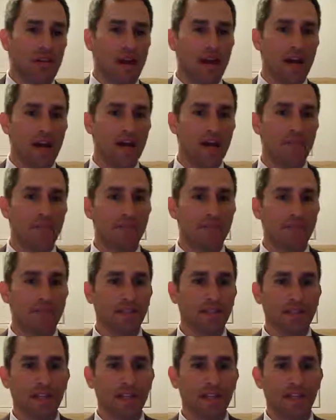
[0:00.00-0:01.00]
I am
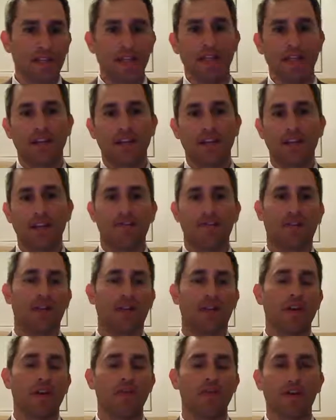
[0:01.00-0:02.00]
the leading candidate for
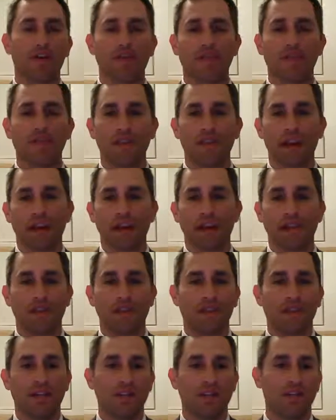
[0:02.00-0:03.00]
governor of
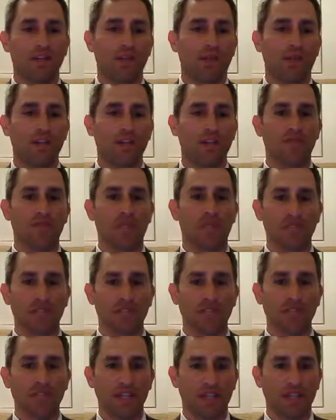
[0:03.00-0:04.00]
Nevada in
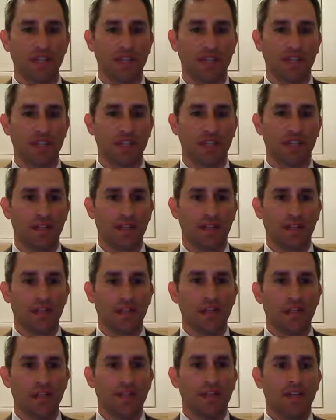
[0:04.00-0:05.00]
2014.
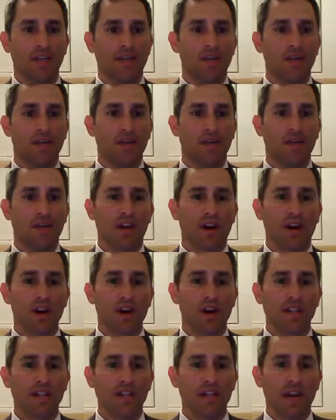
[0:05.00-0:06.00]
You are the
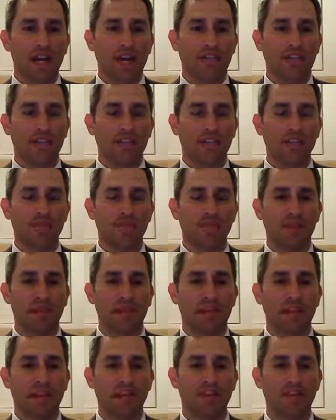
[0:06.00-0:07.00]
contact for this
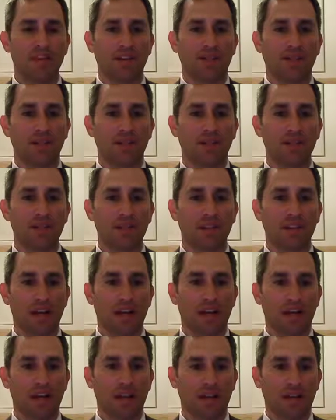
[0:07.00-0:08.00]
page on
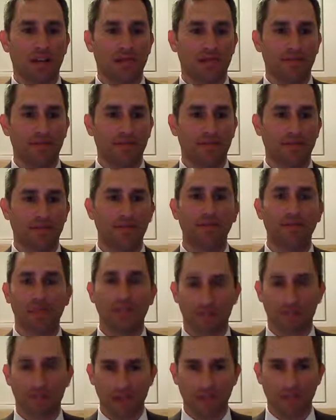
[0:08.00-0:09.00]
FEMA.gov.
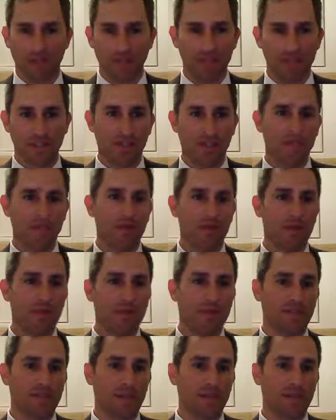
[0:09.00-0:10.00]
And I referenced the
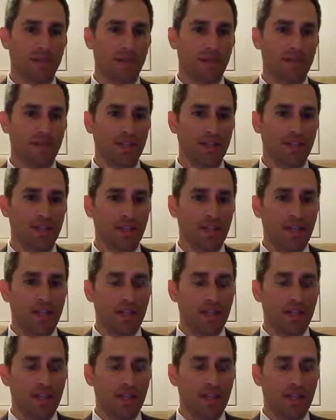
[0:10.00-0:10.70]
website page.